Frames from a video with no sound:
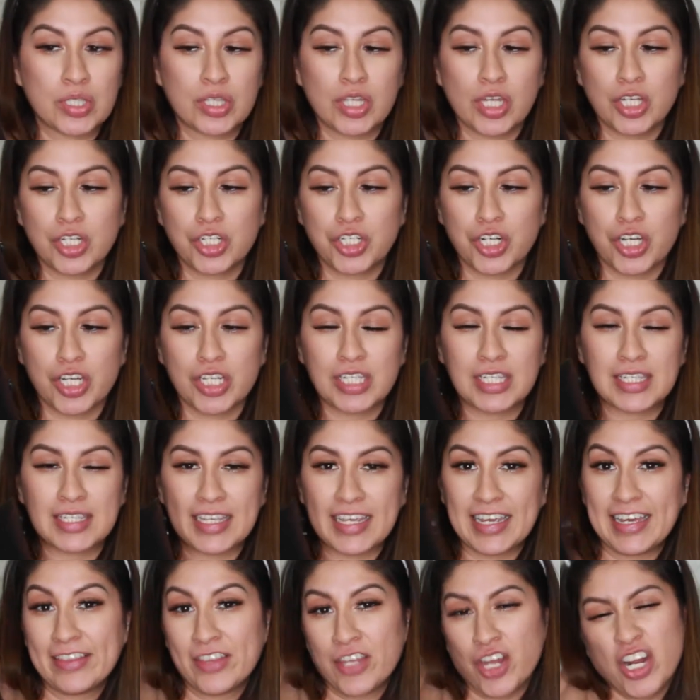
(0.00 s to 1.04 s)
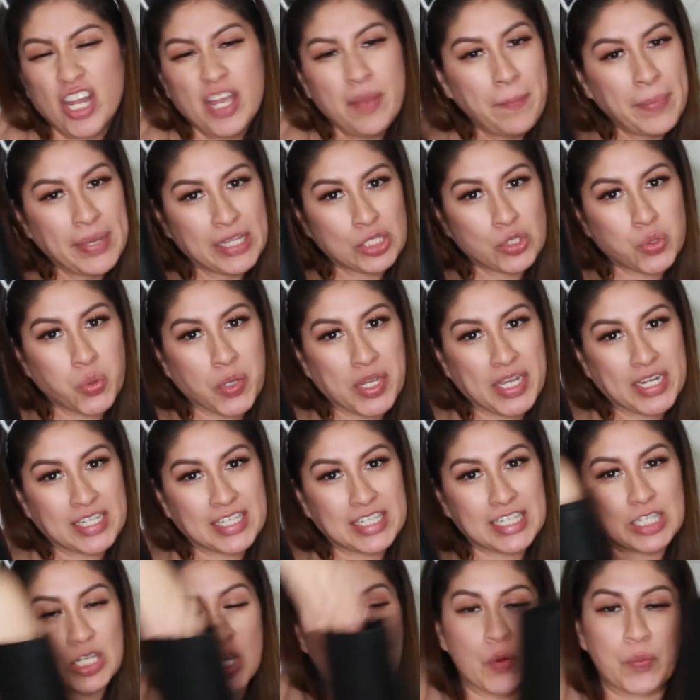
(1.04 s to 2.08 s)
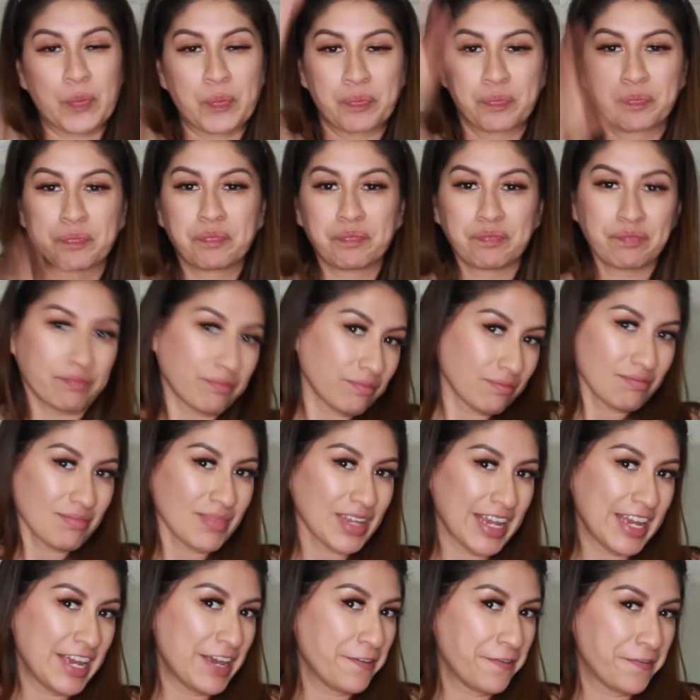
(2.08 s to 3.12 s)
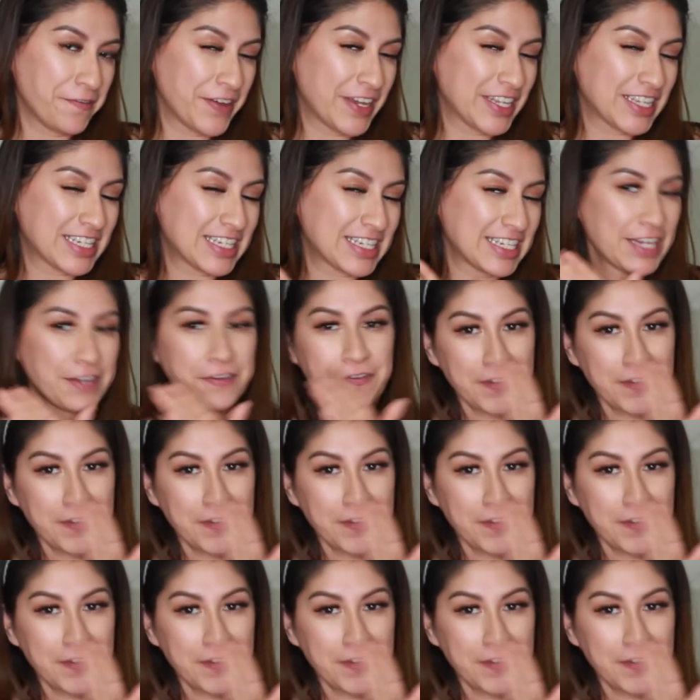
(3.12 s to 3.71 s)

They're in between, so if it's